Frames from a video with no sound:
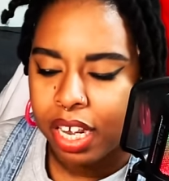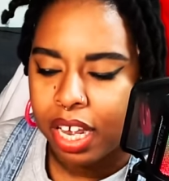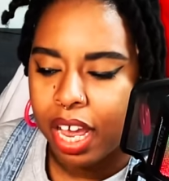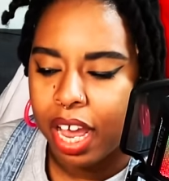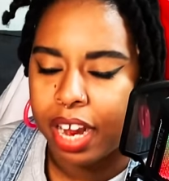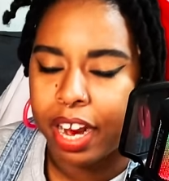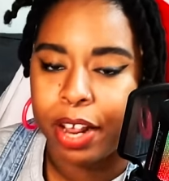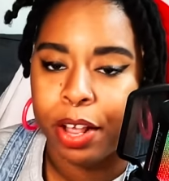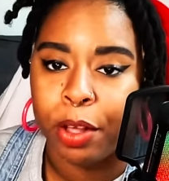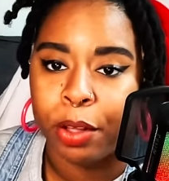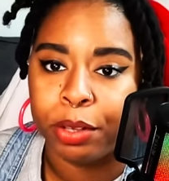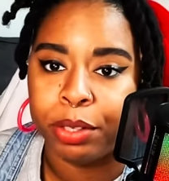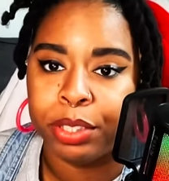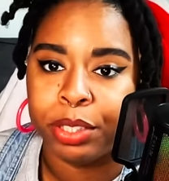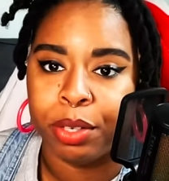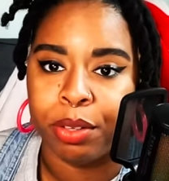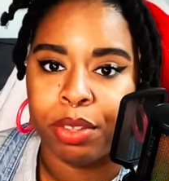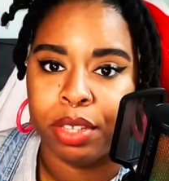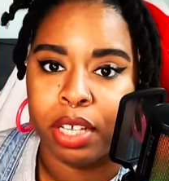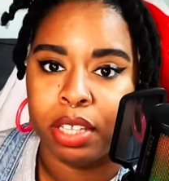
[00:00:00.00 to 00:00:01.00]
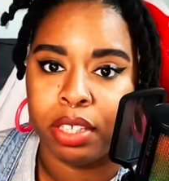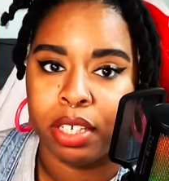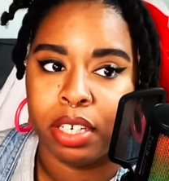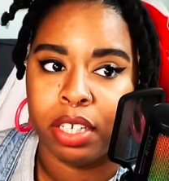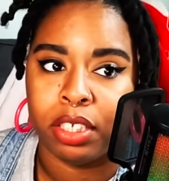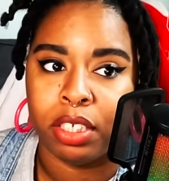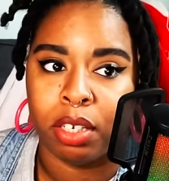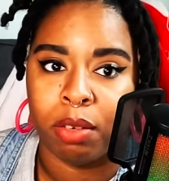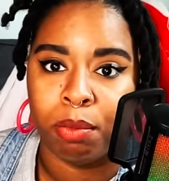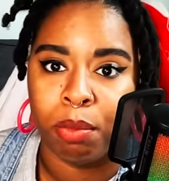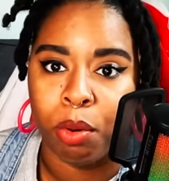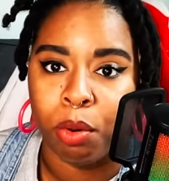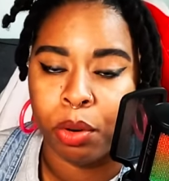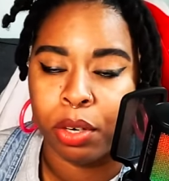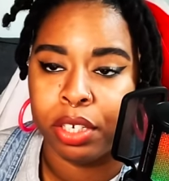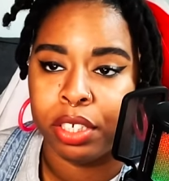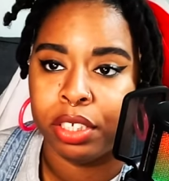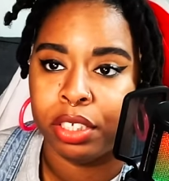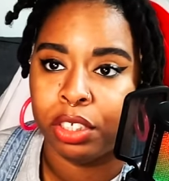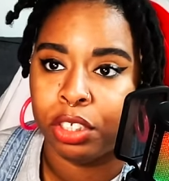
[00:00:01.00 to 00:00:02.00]
And I also think that it's
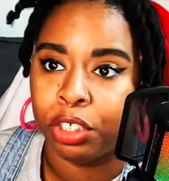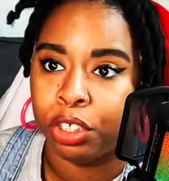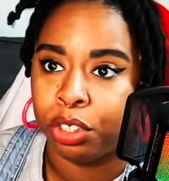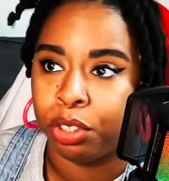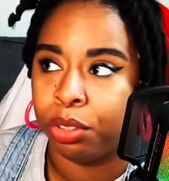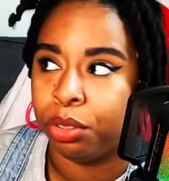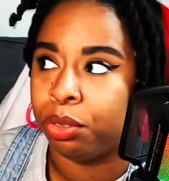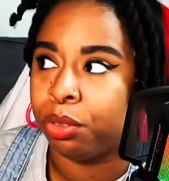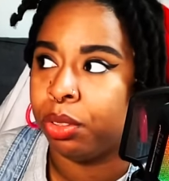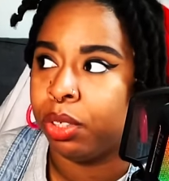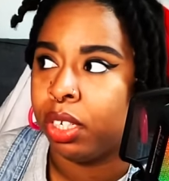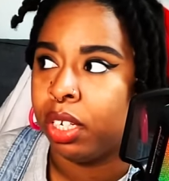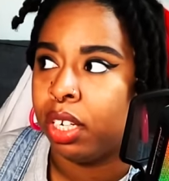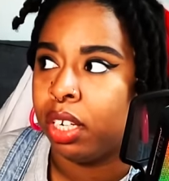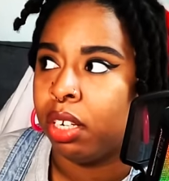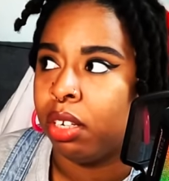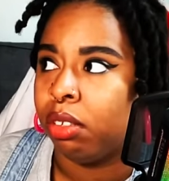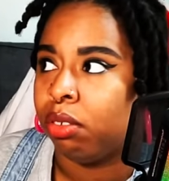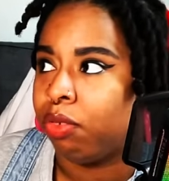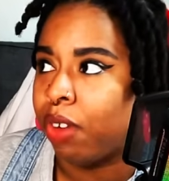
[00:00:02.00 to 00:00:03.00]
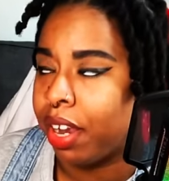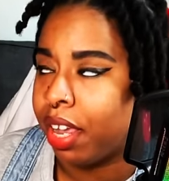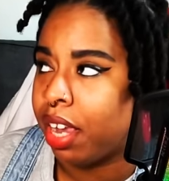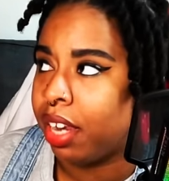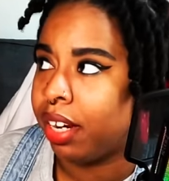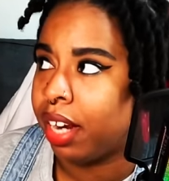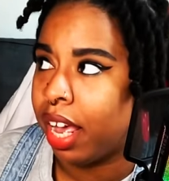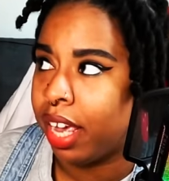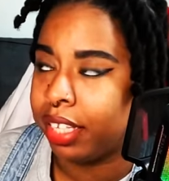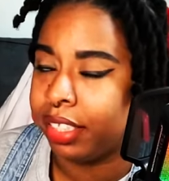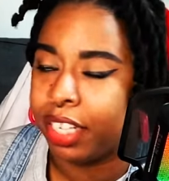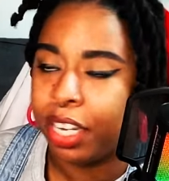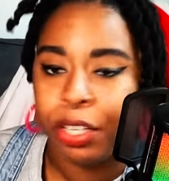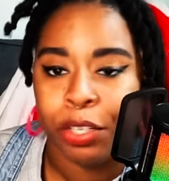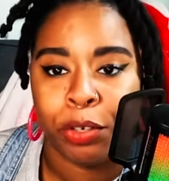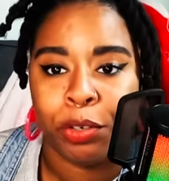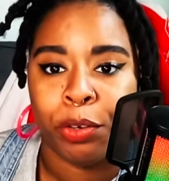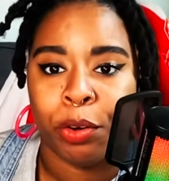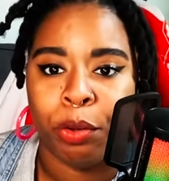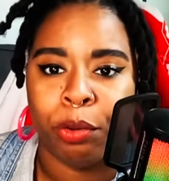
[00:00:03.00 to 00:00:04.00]
important to recognize that your
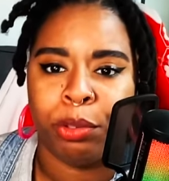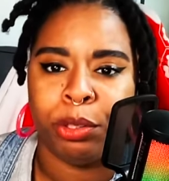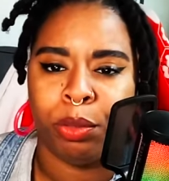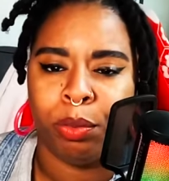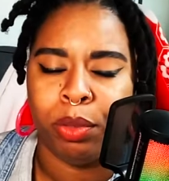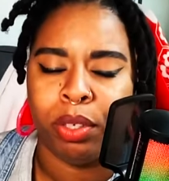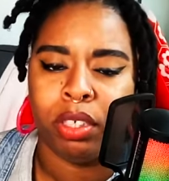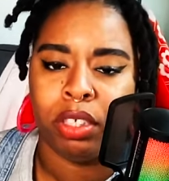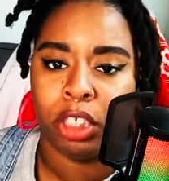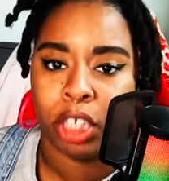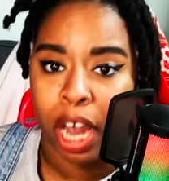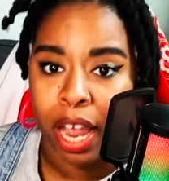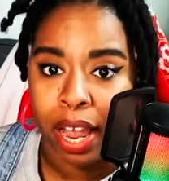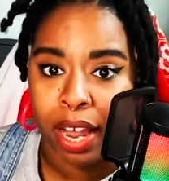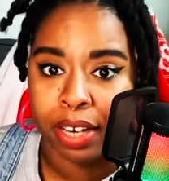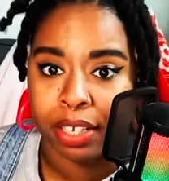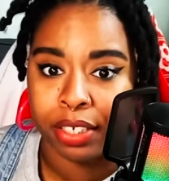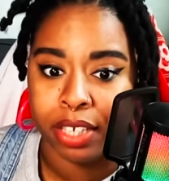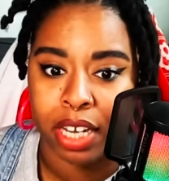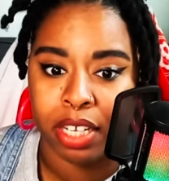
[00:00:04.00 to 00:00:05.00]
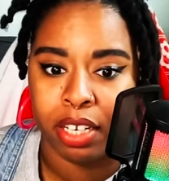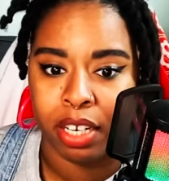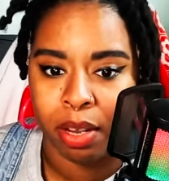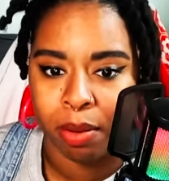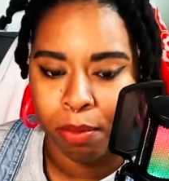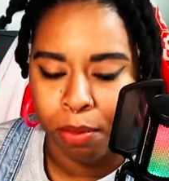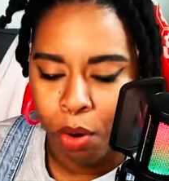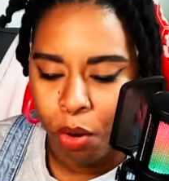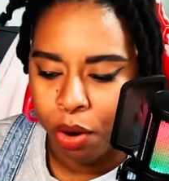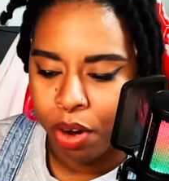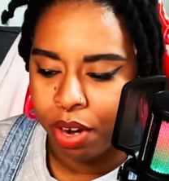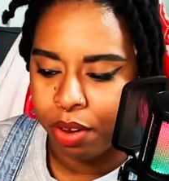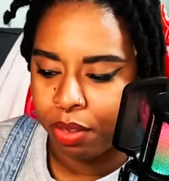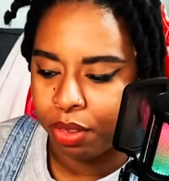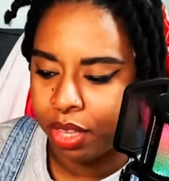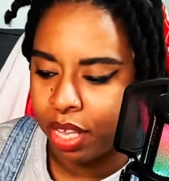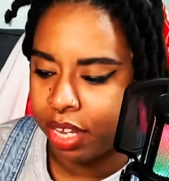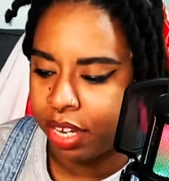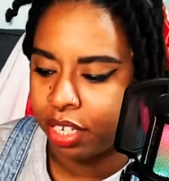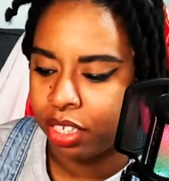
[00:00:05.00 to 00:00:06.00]
goals will change, that the important
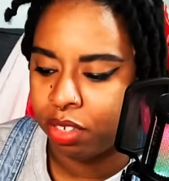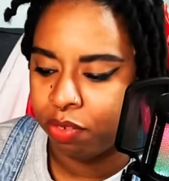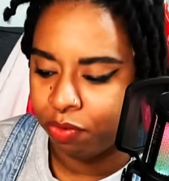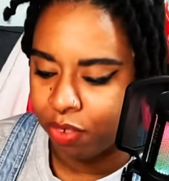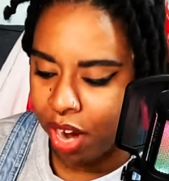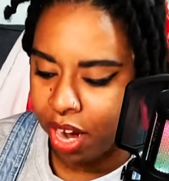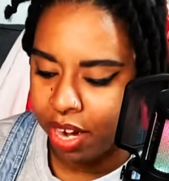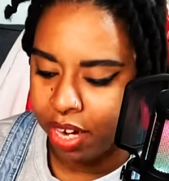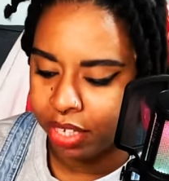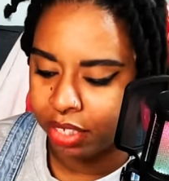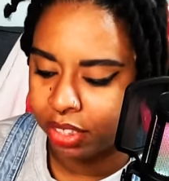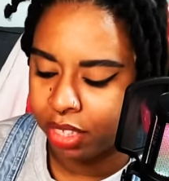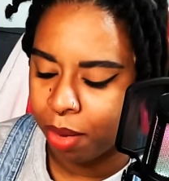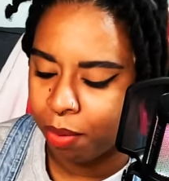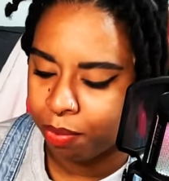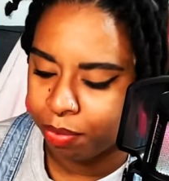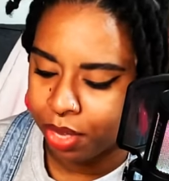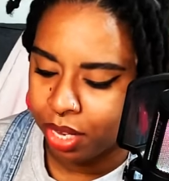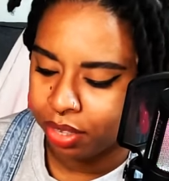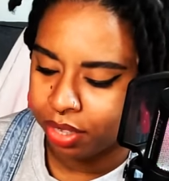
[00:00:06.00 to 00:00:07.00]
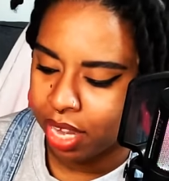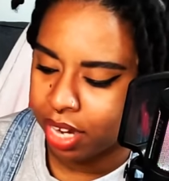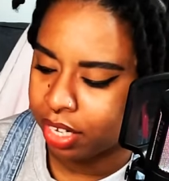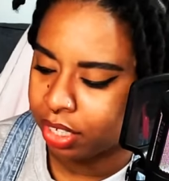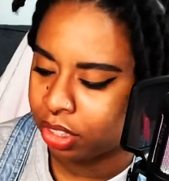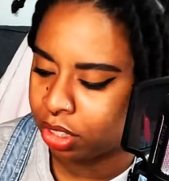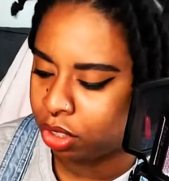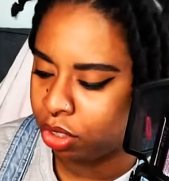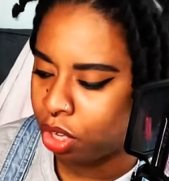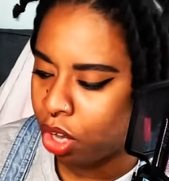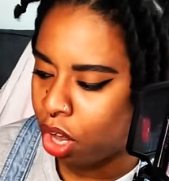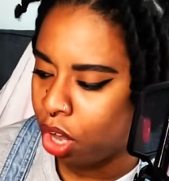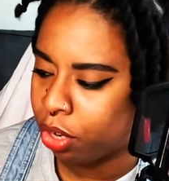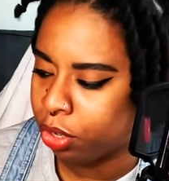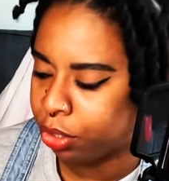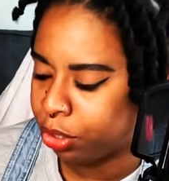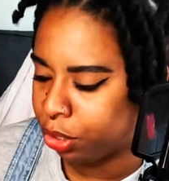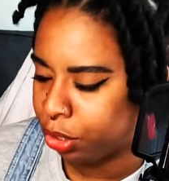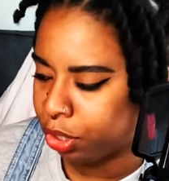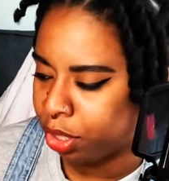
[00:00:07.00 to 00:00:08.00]
thing is finding something that is long
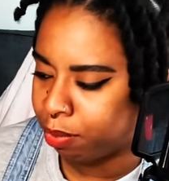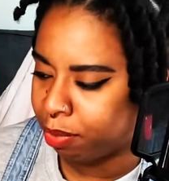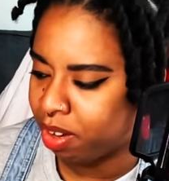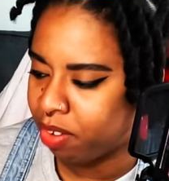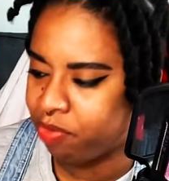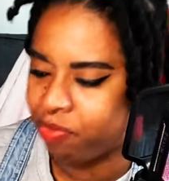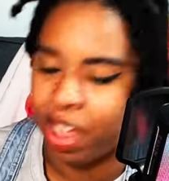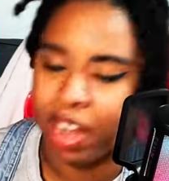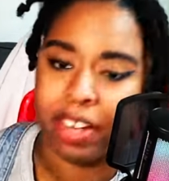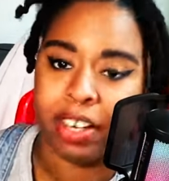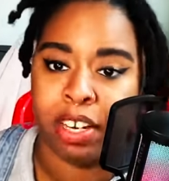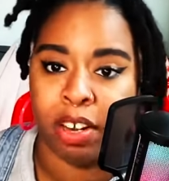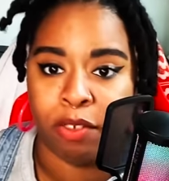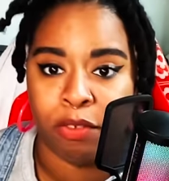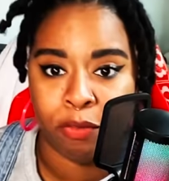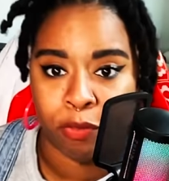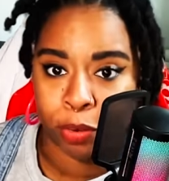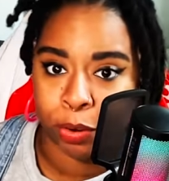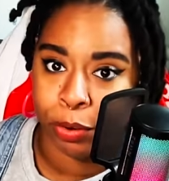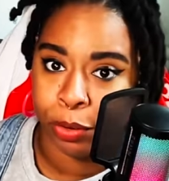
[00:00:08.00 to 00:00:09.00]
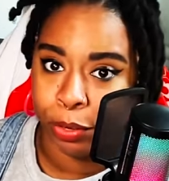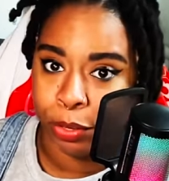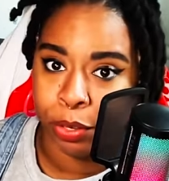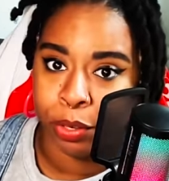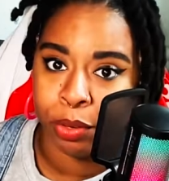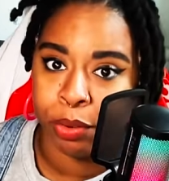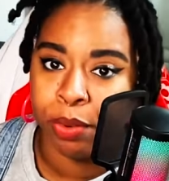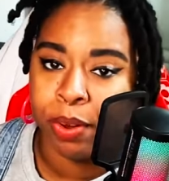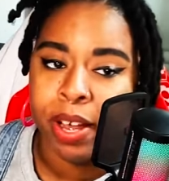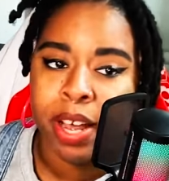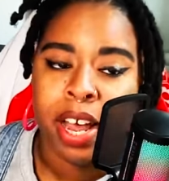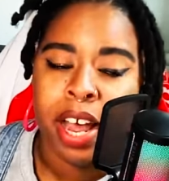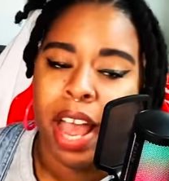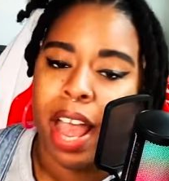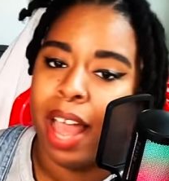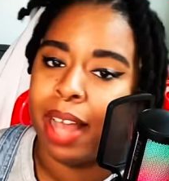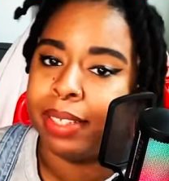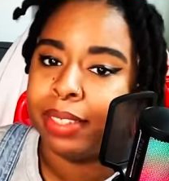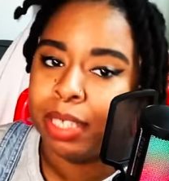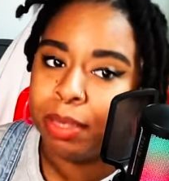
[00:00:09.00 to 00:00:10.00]
term effective for you.
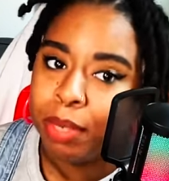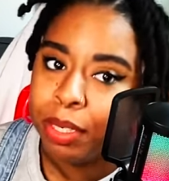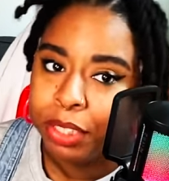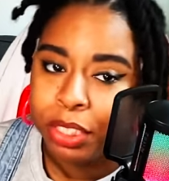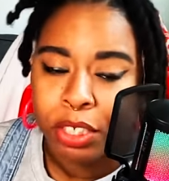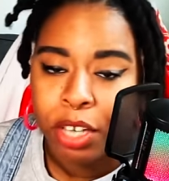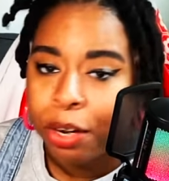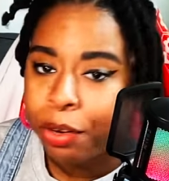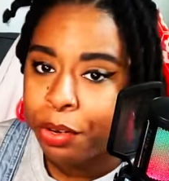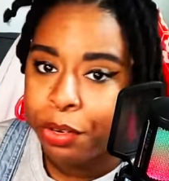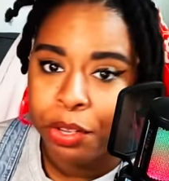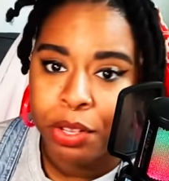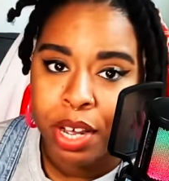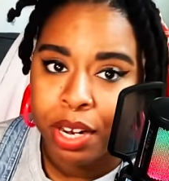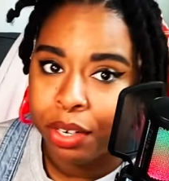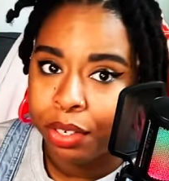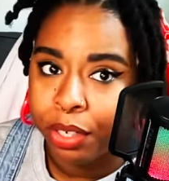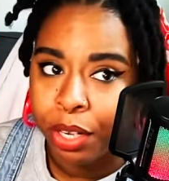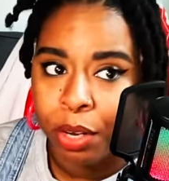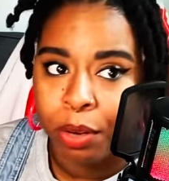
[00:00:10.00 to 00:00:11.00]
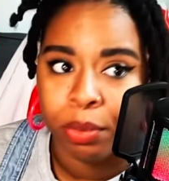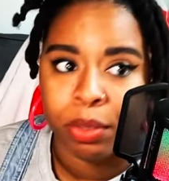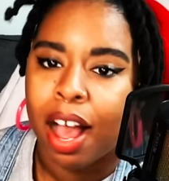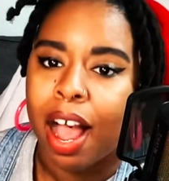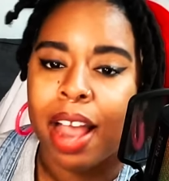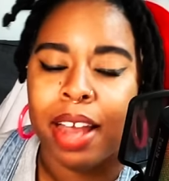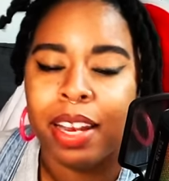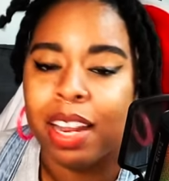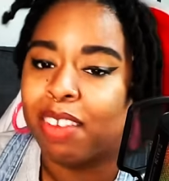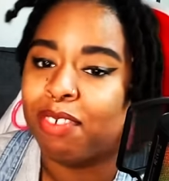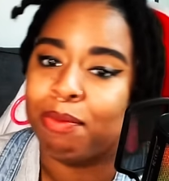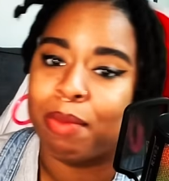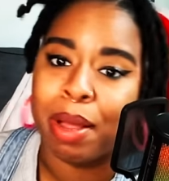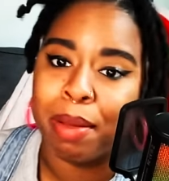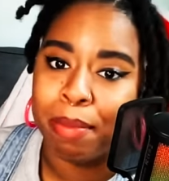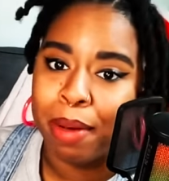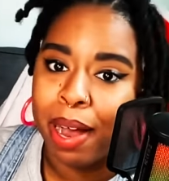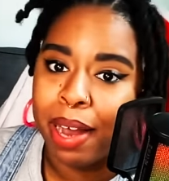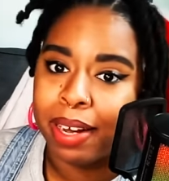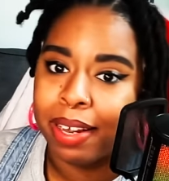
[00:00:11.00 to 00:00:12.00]
And sometimes it's hard to do that alone. I love my
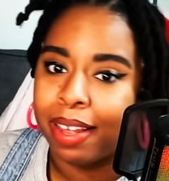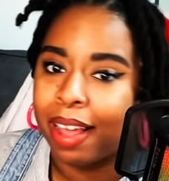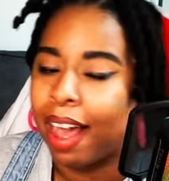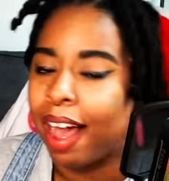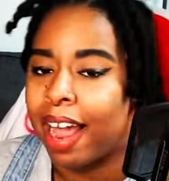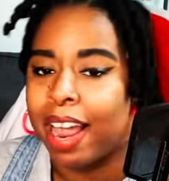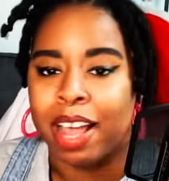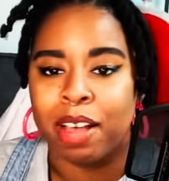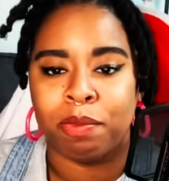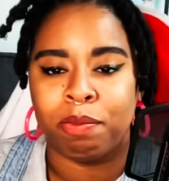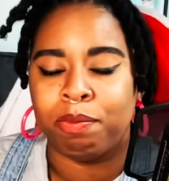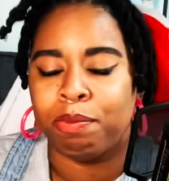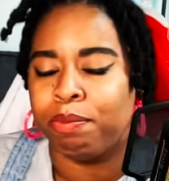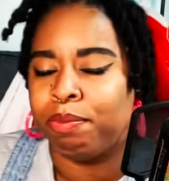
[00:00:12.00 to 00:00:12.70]
body. I have.